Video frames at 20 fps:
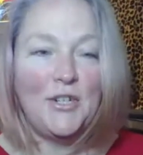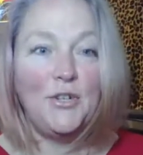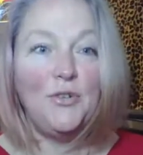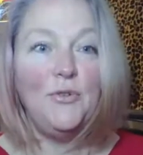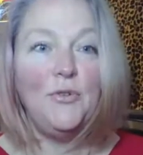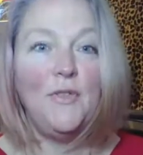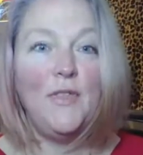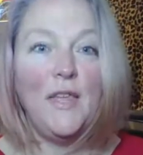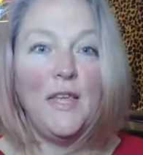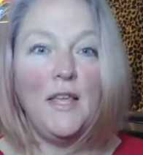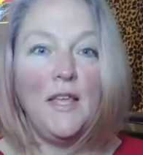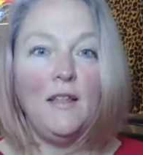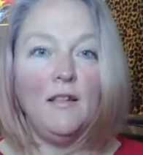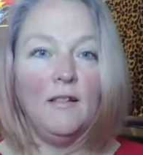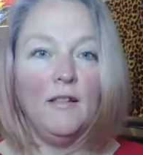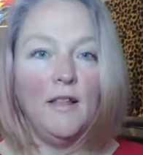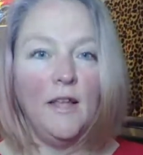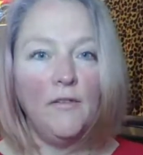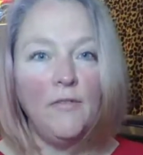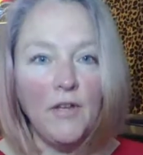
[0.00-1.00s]
to the
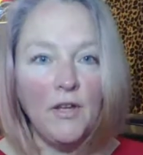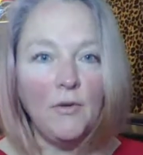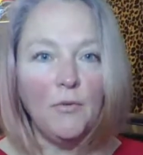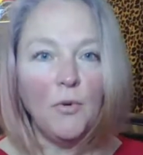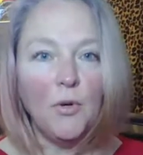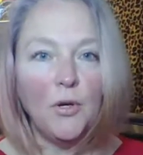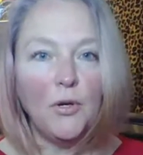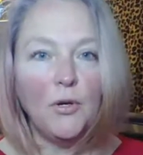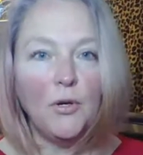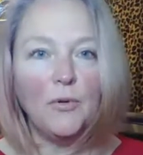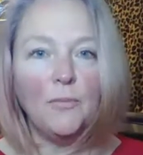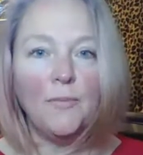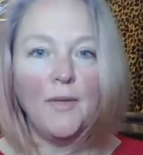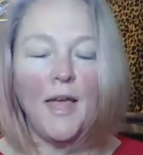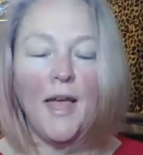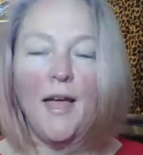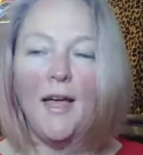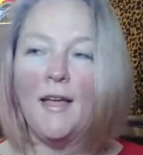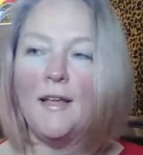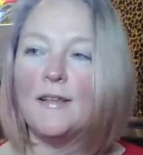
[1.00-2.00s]
living room.
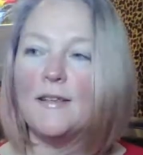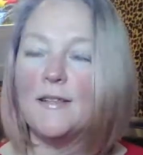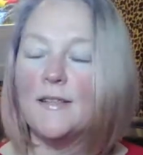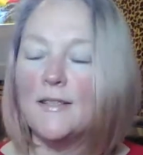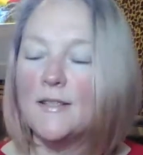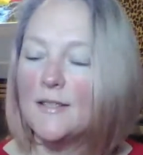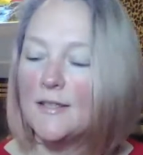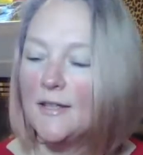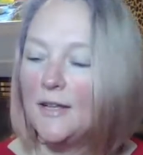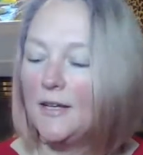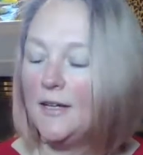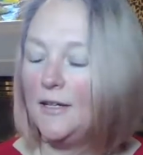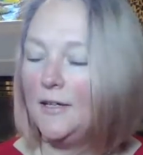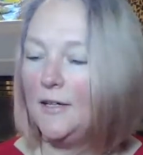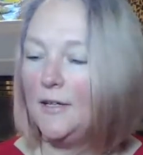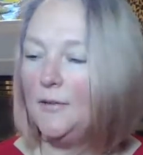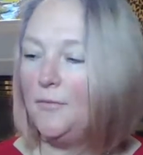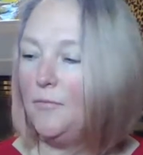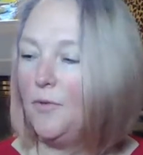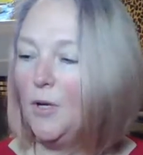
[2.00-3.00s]
Yes,
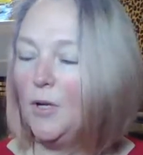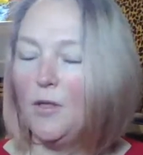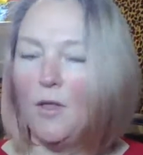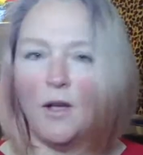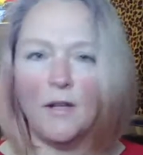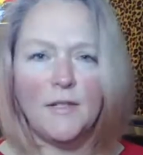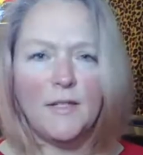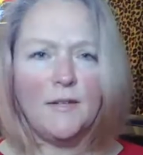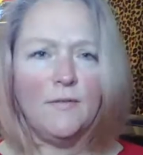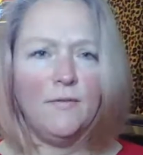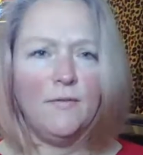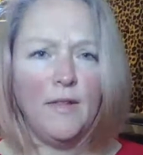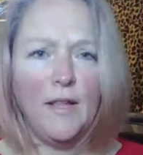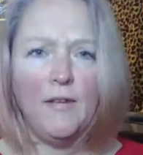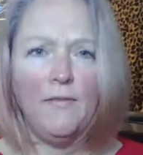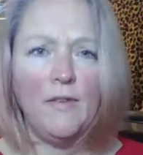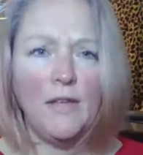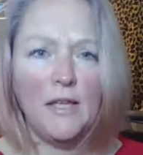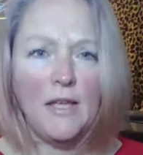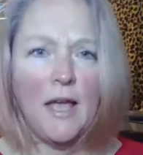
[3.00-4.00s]
um, where lots of
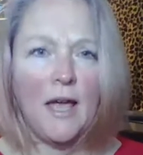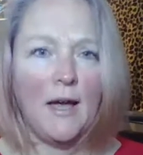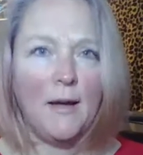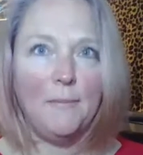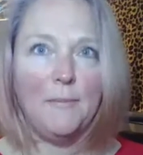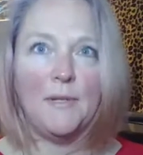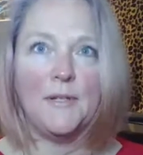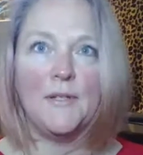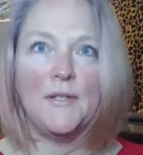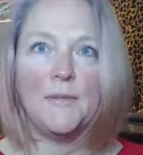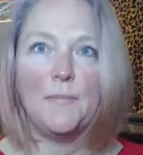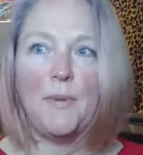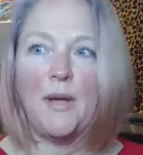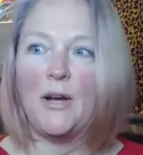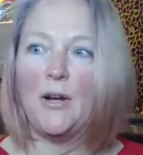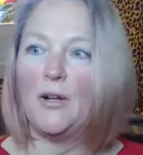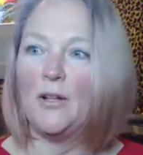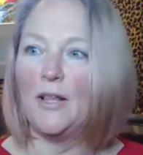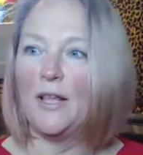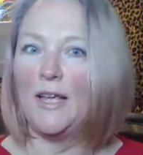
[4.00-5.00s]
living happens,
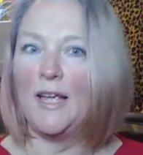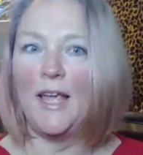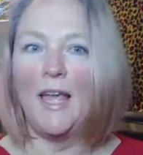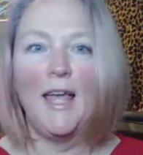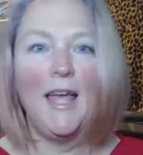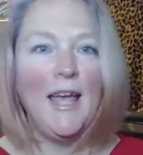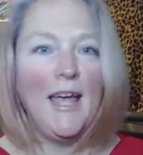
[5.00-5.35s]
apparently.